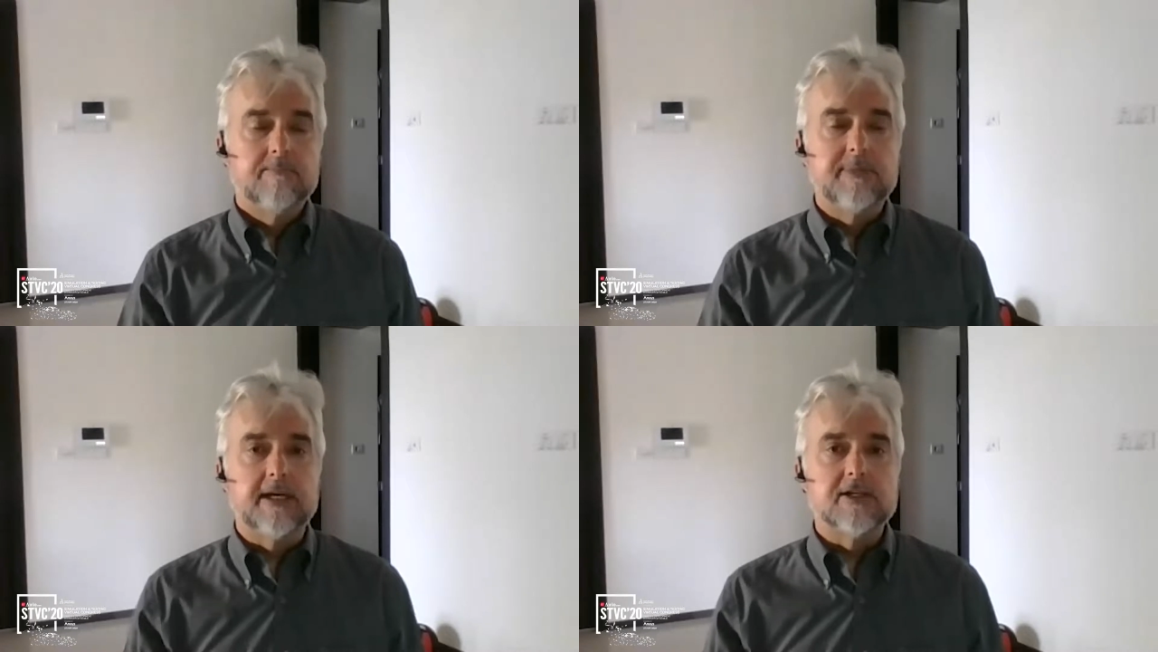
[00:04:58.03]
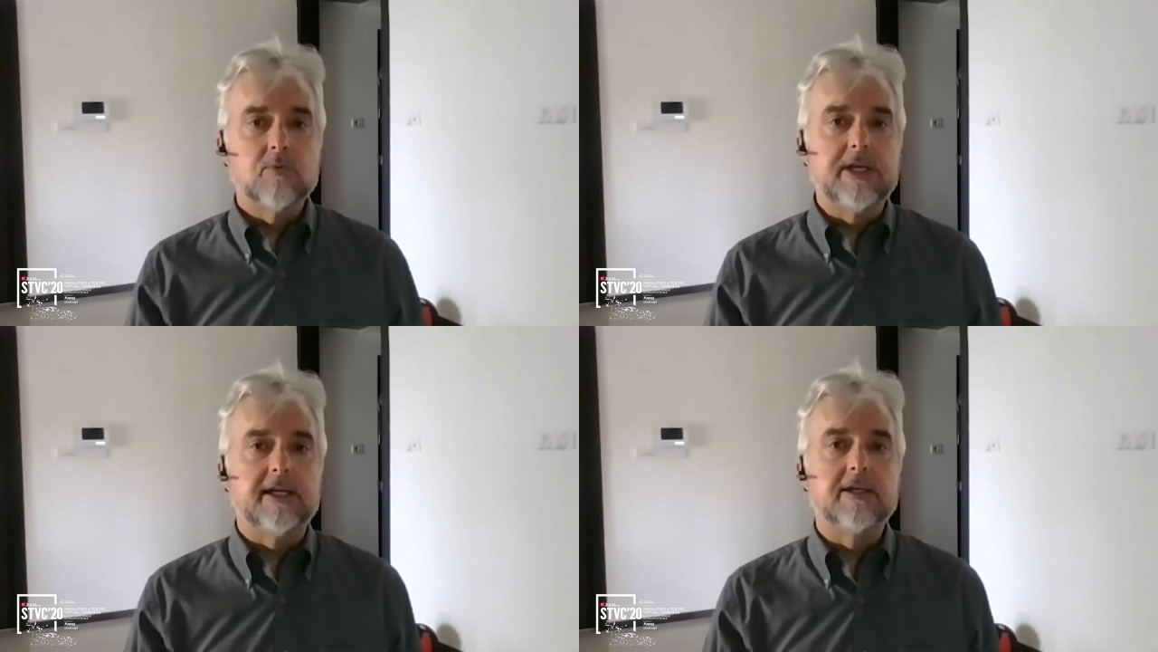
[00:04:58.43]
because
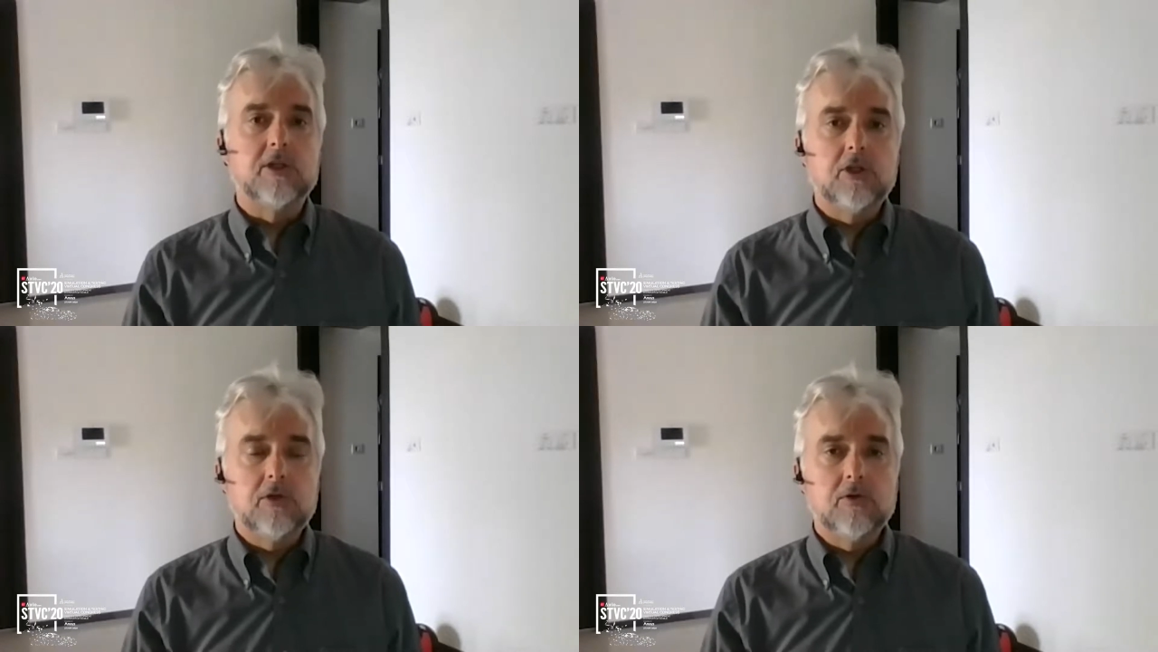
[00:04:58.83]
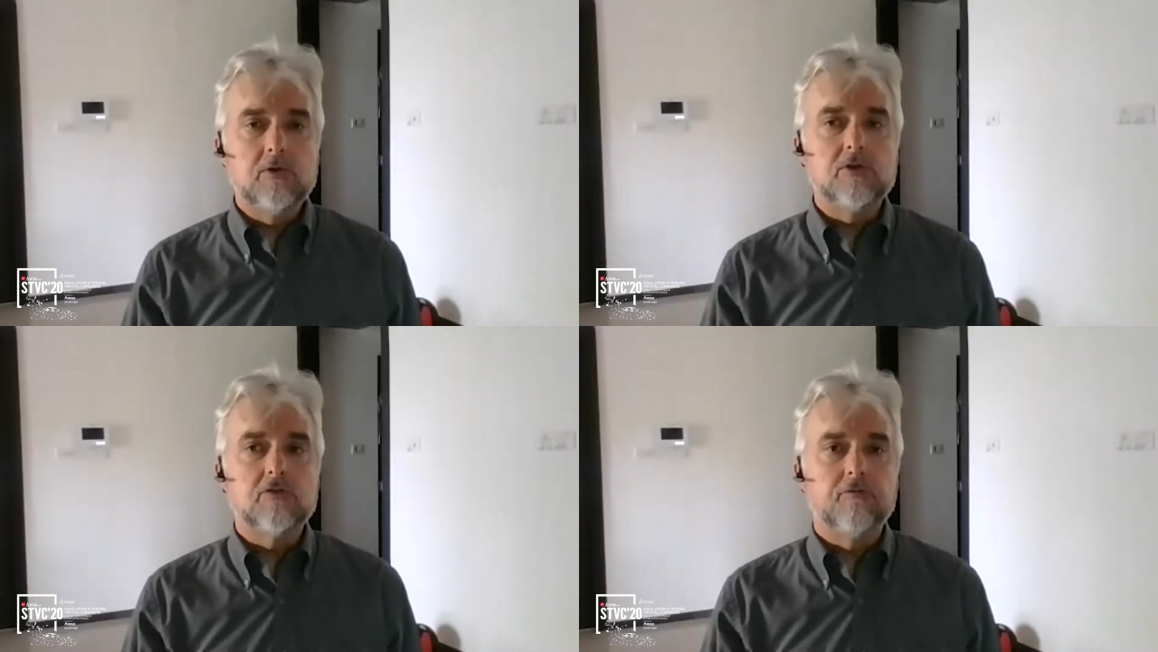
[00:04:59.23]
we can
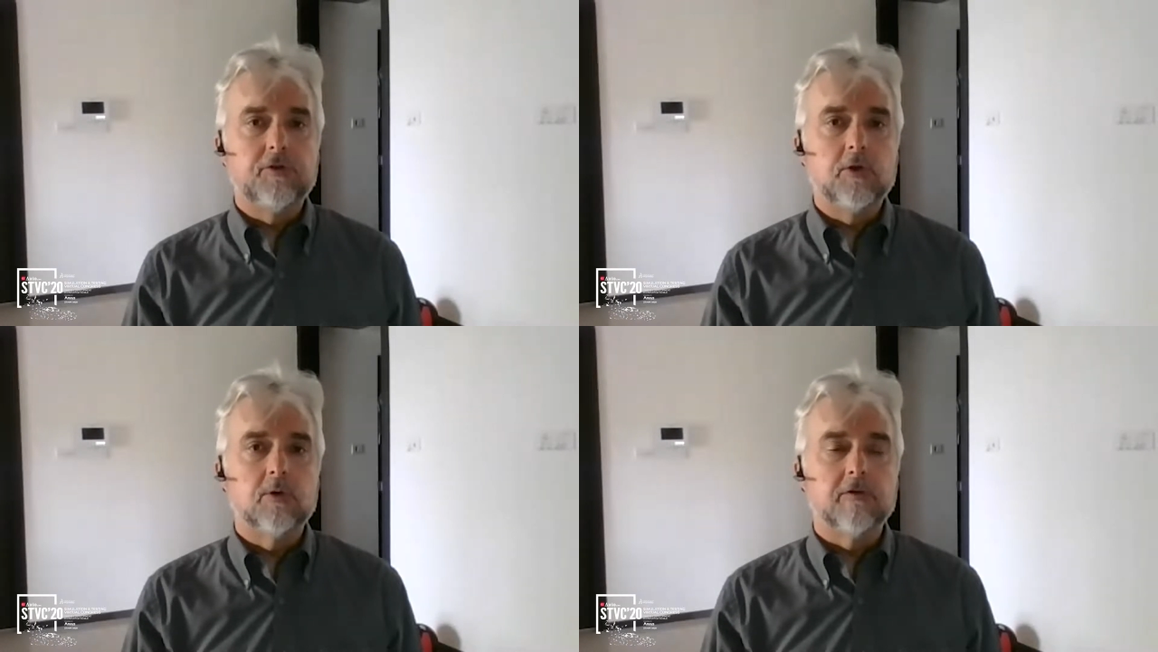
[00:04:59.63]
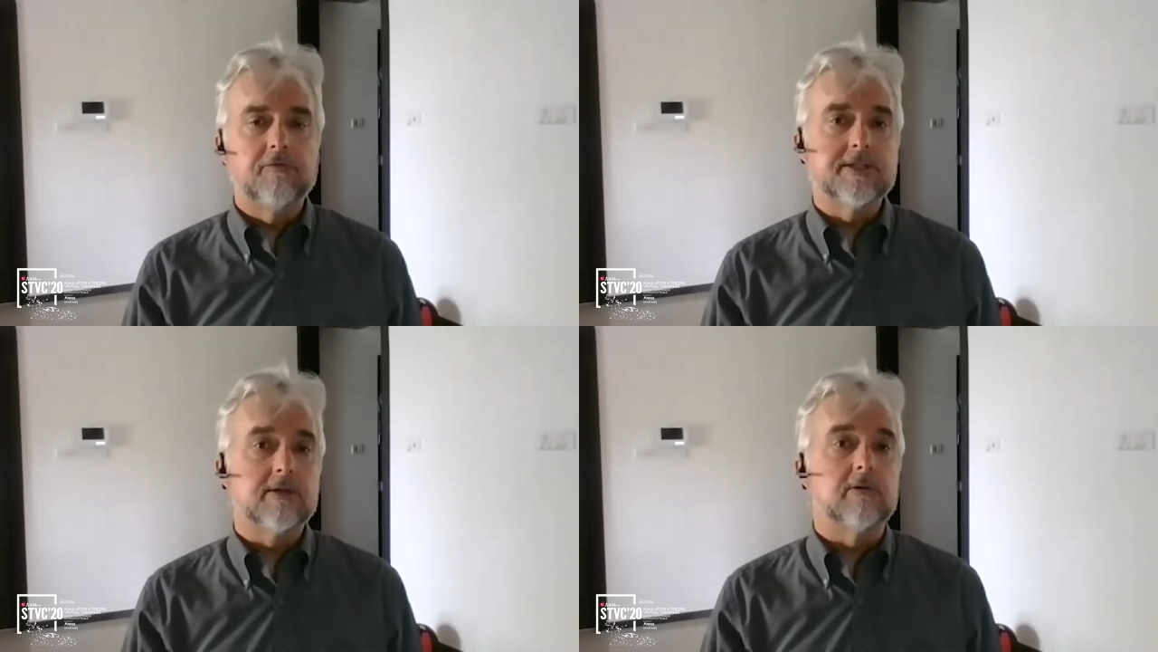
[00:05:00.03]
use fewer
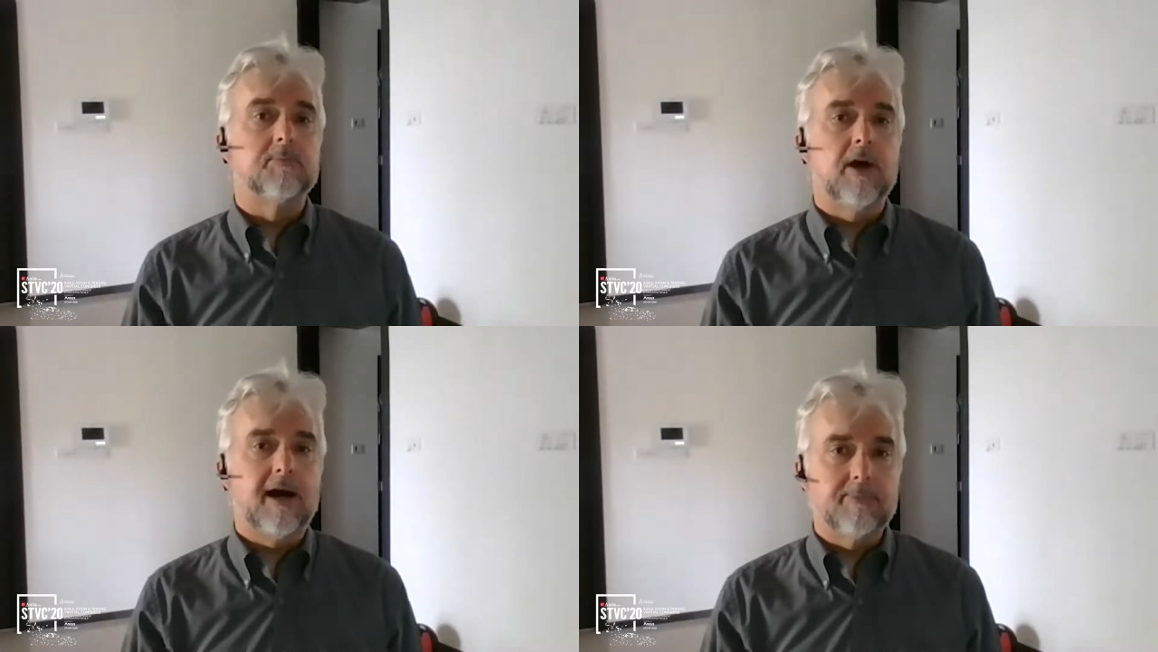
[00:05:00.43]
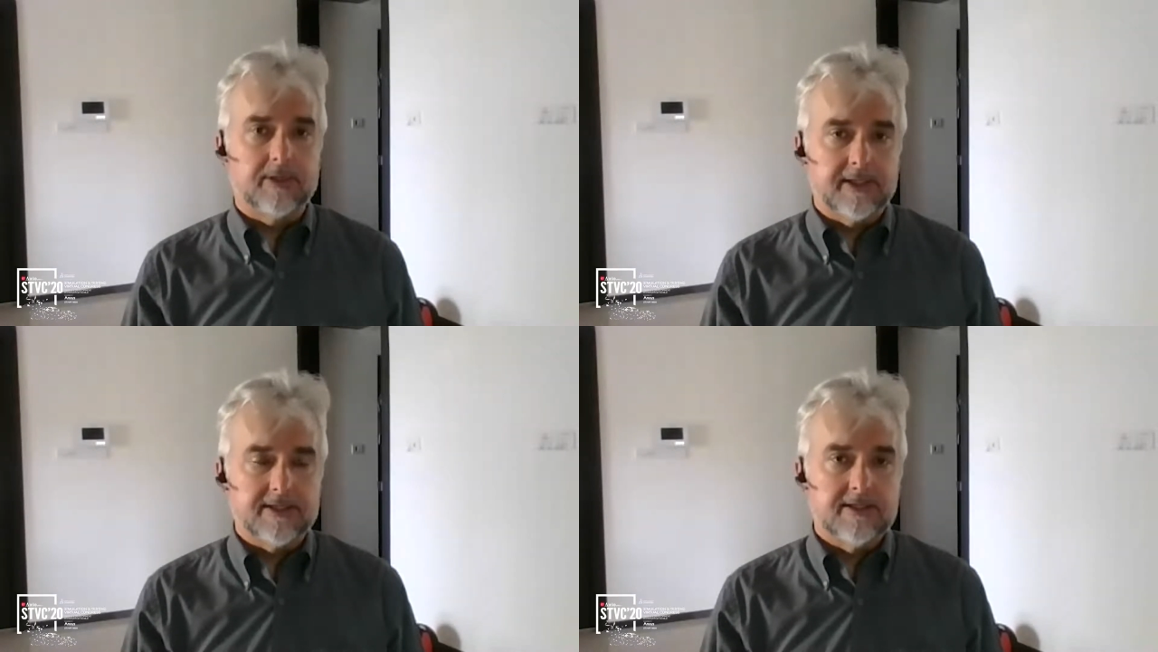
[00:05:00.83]
physical
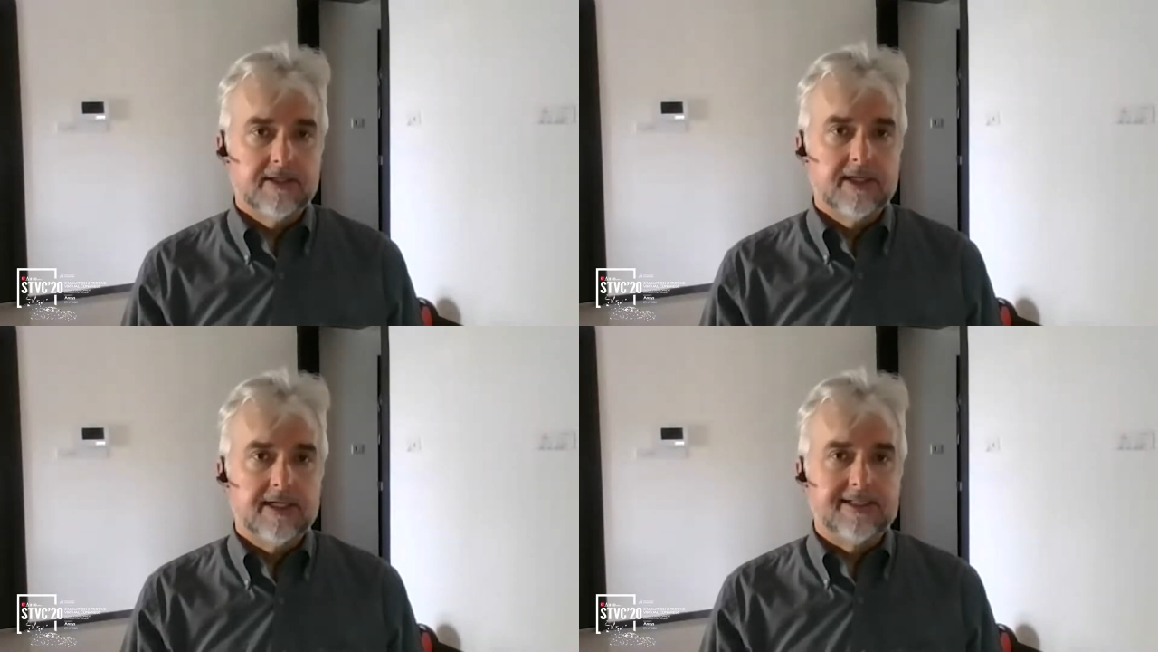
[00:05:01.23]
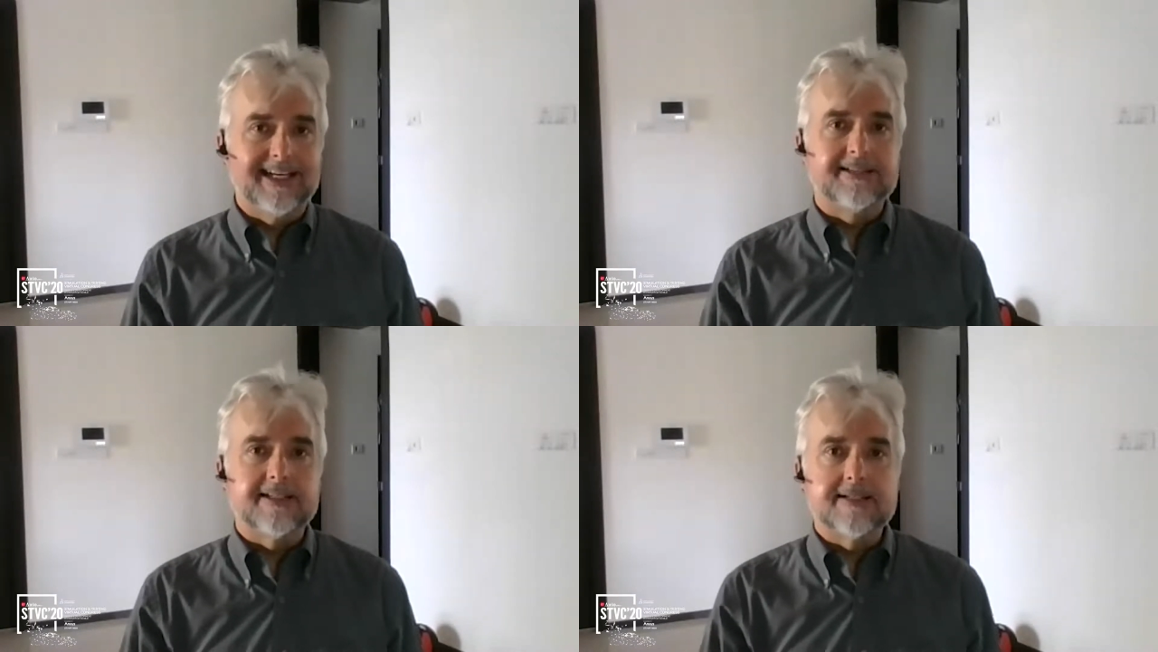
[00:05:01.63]
properties
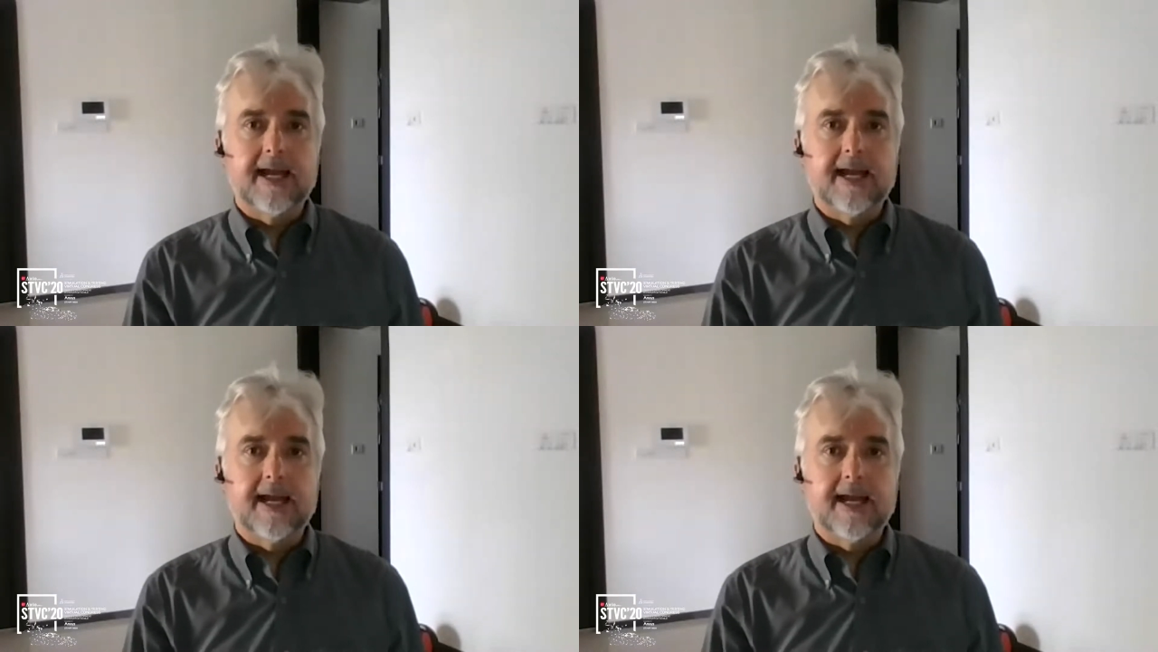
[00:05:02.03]
to get